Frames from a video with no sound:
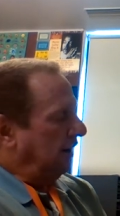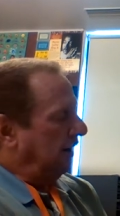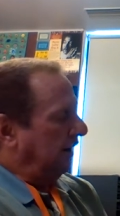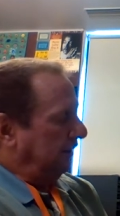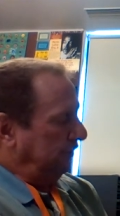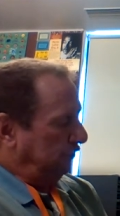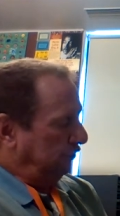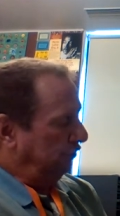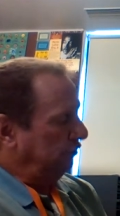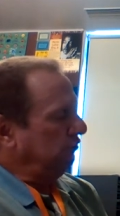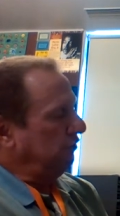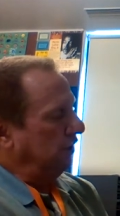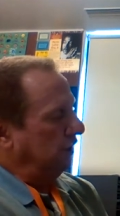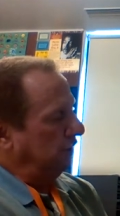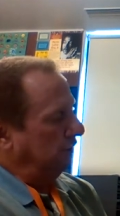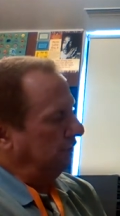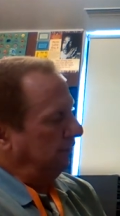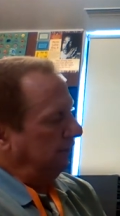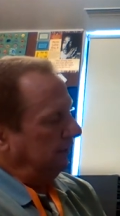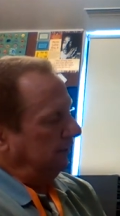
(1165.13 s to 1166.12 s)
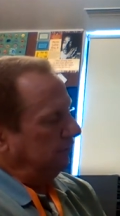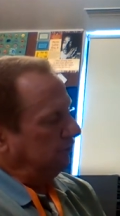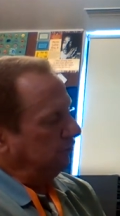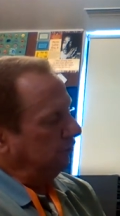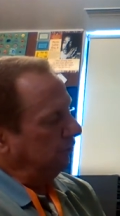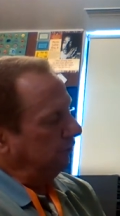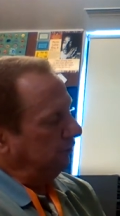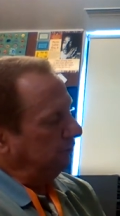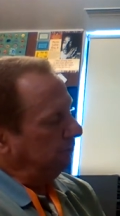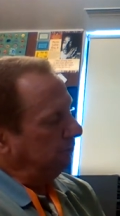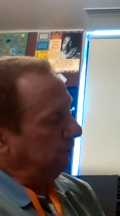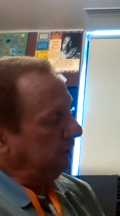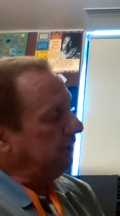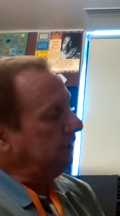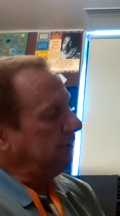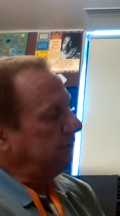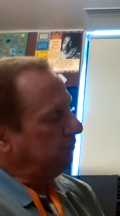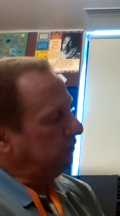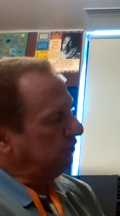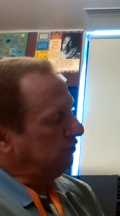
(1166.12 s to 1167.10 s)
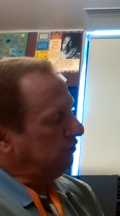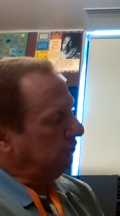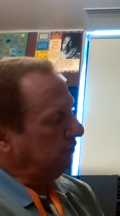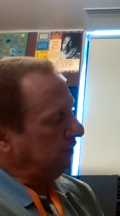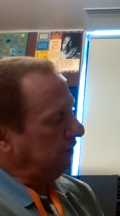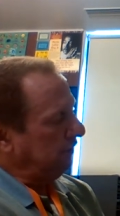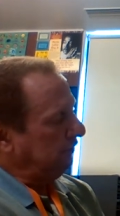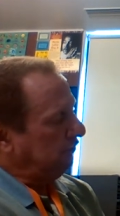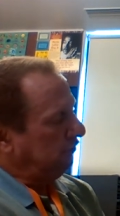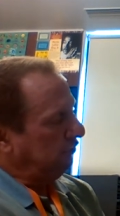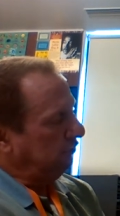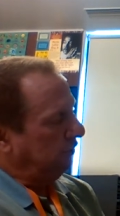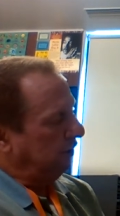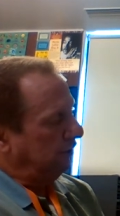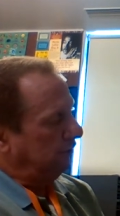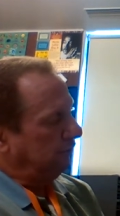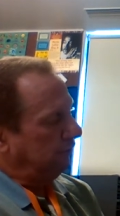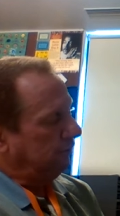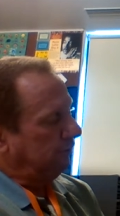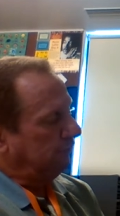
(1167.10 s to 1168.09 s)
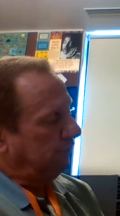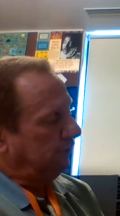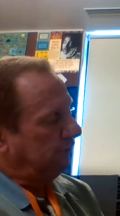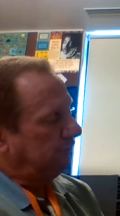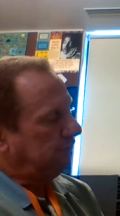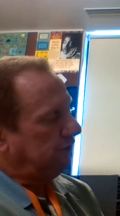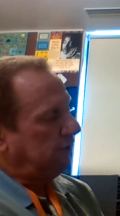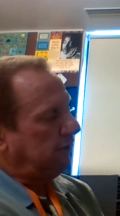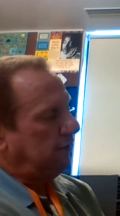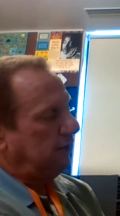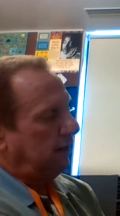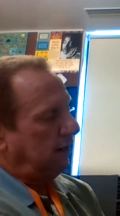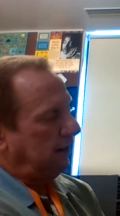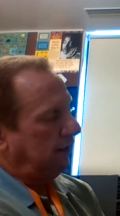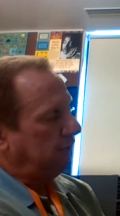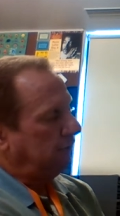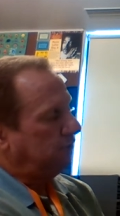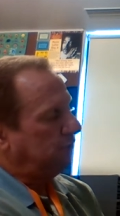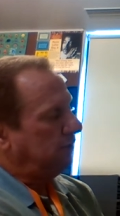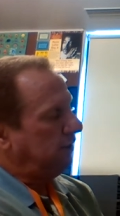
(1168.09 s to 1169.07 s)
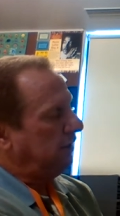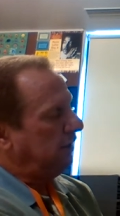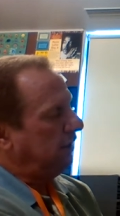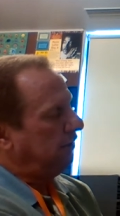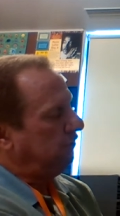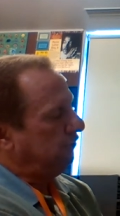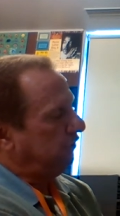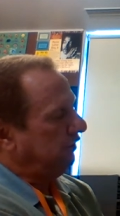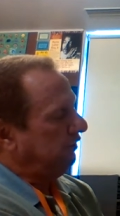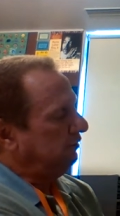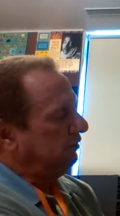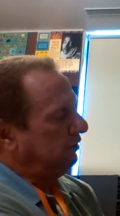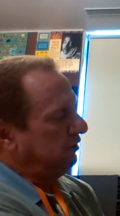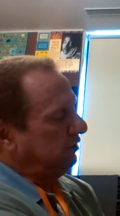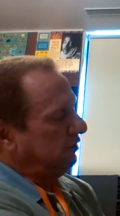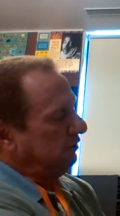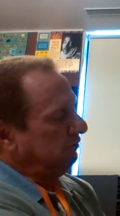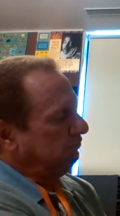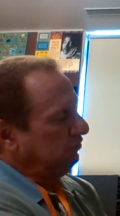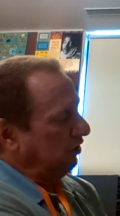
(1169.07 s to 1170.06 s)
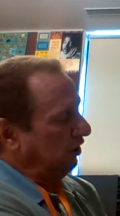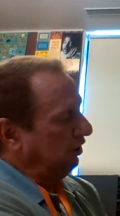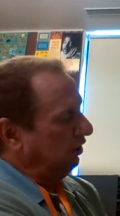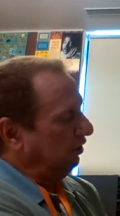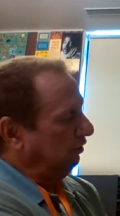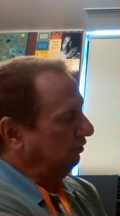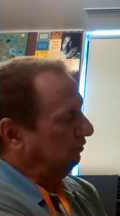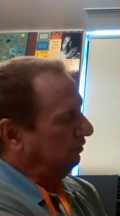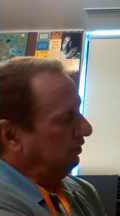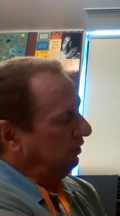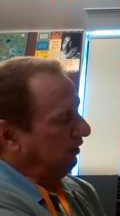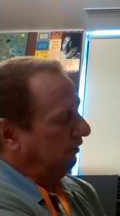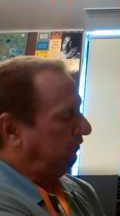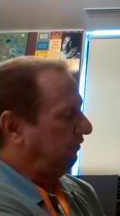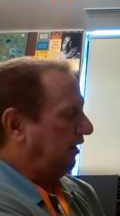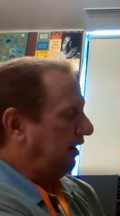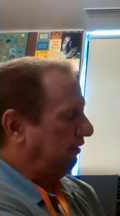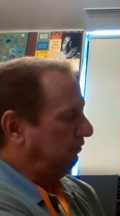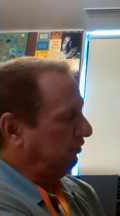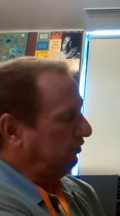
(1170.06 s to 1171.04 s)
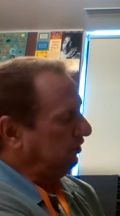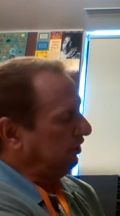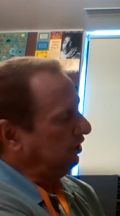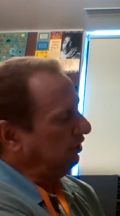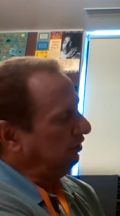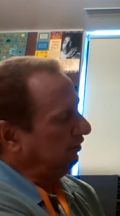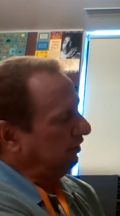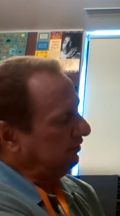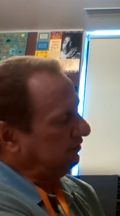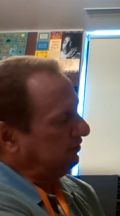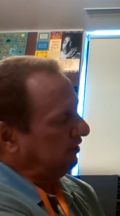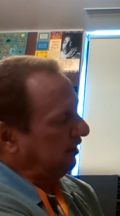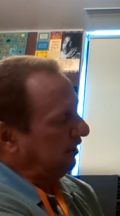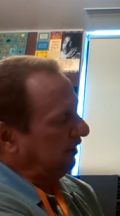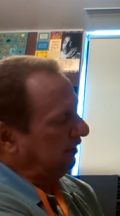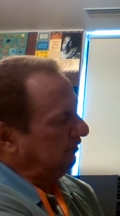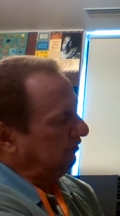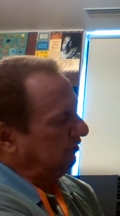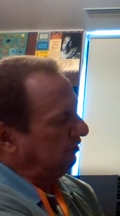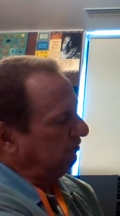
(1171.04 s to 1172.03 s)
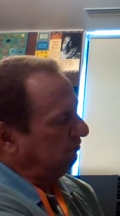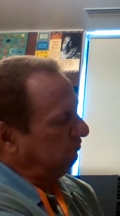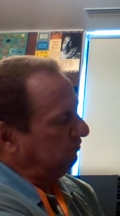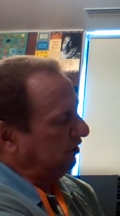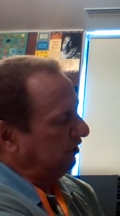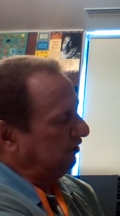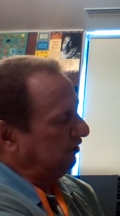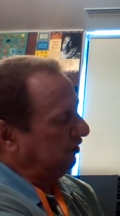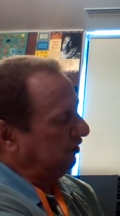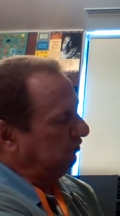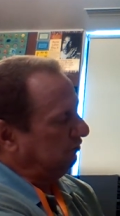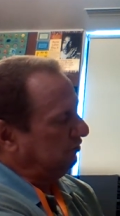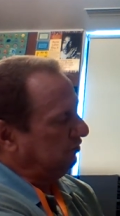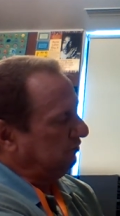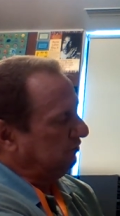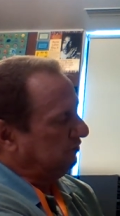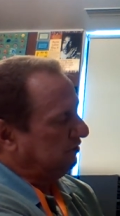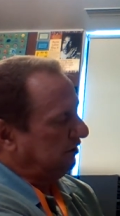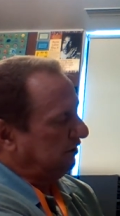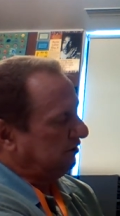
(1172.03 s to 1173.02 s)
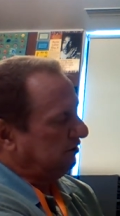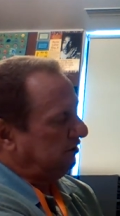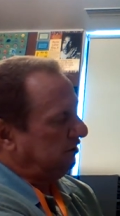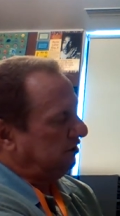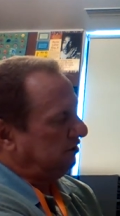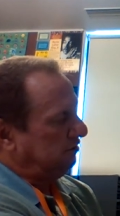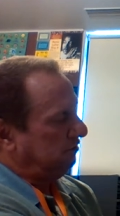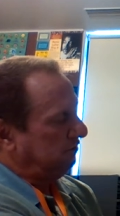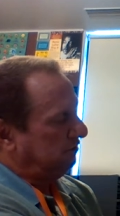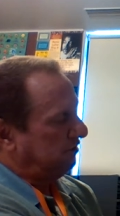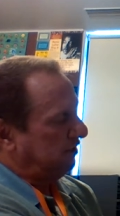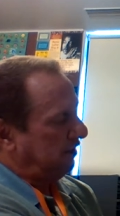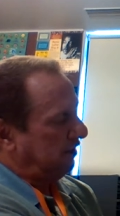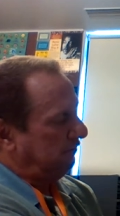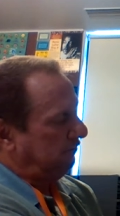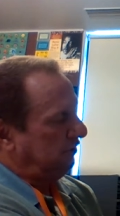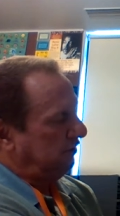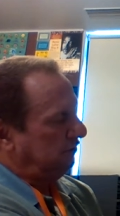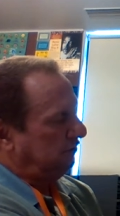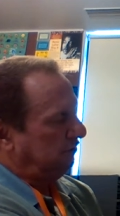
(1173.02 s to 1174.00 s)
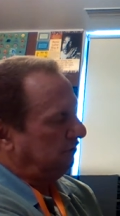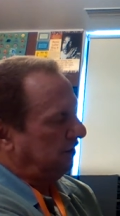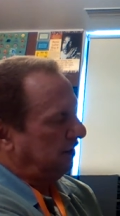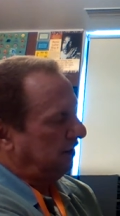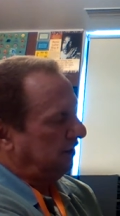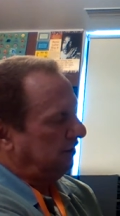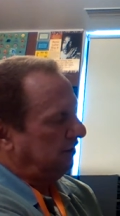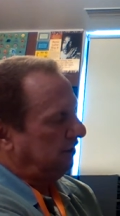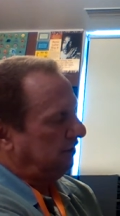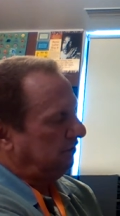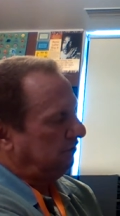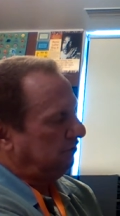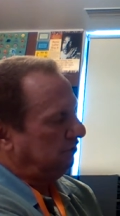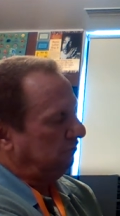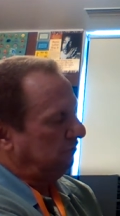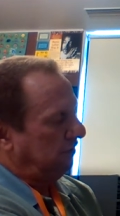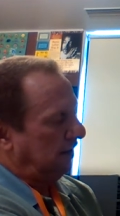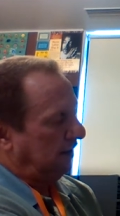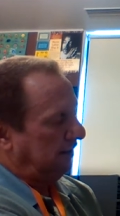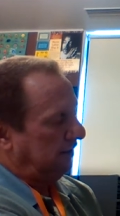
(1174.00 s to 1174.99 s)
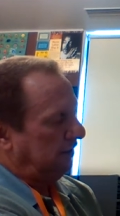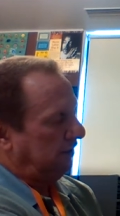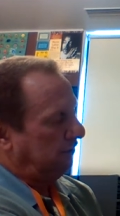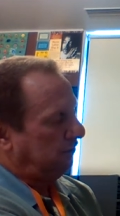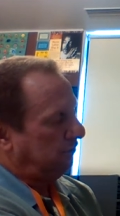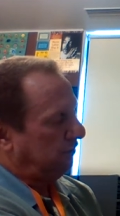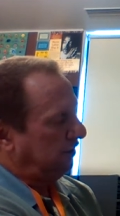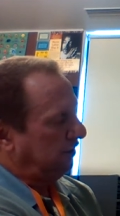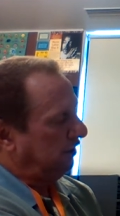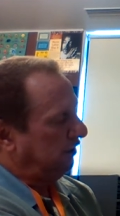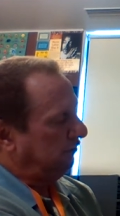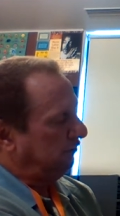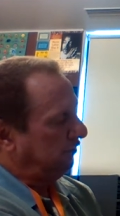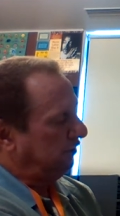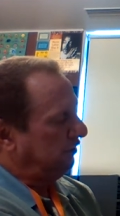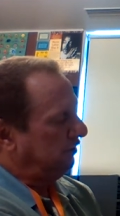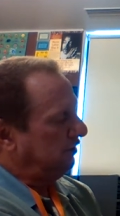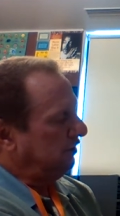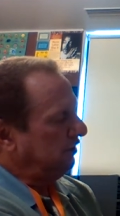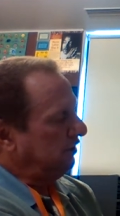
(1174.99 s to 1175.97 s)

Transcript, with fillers: I do know that it's going to be between 250 and 300. So if I would go, let's say I'd go 260, 270, 280, 290, 300.